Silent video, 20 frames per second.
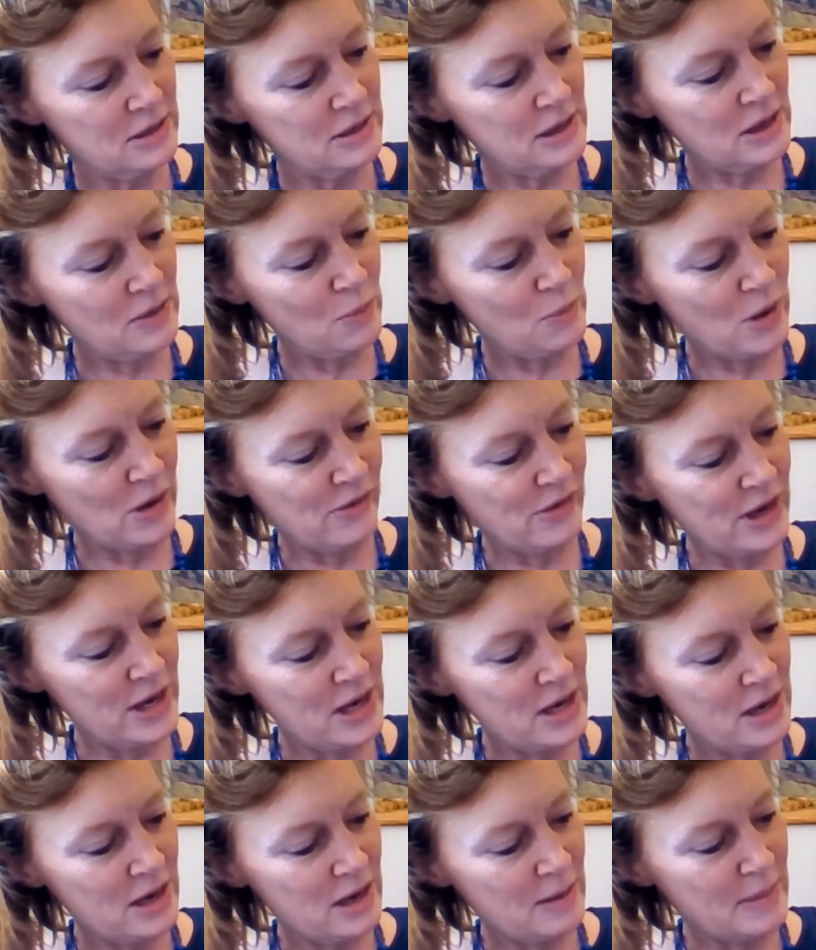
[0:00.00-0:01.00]
Don't worry
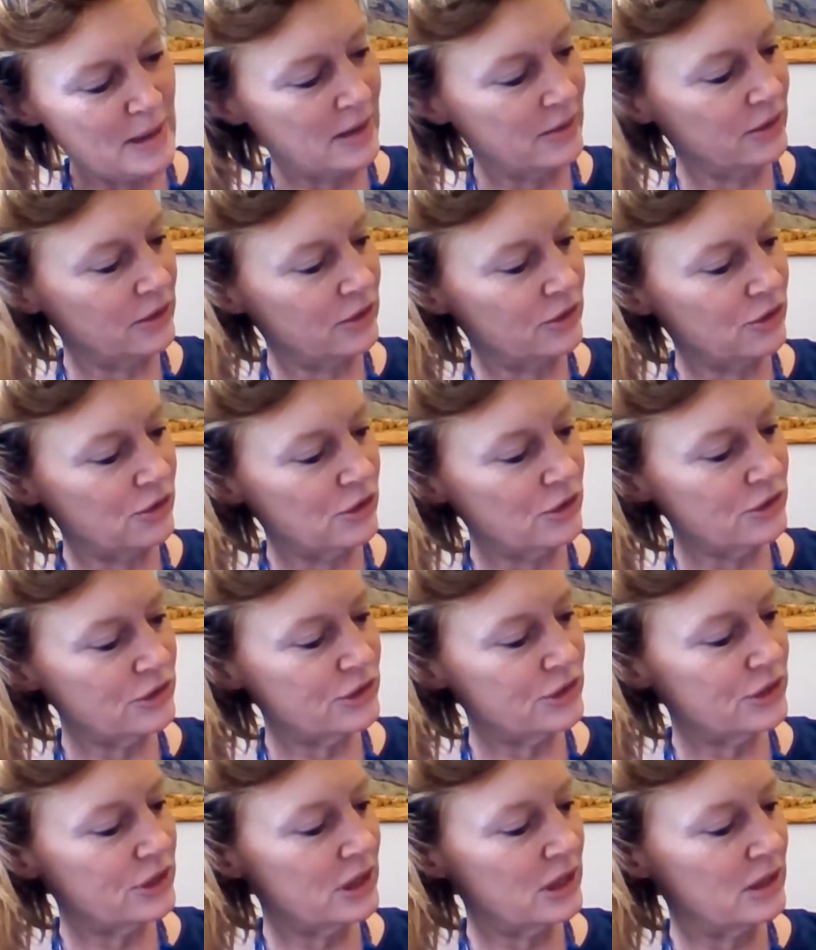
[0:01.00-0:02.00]
about the
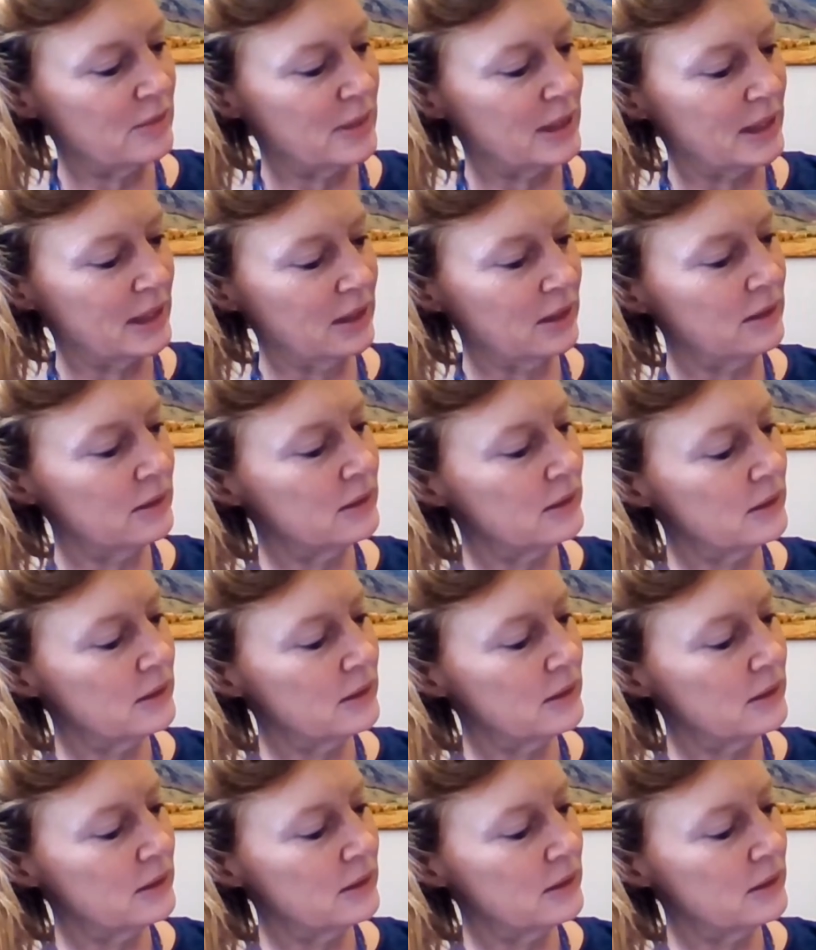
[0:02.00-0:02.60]
cross in the middle.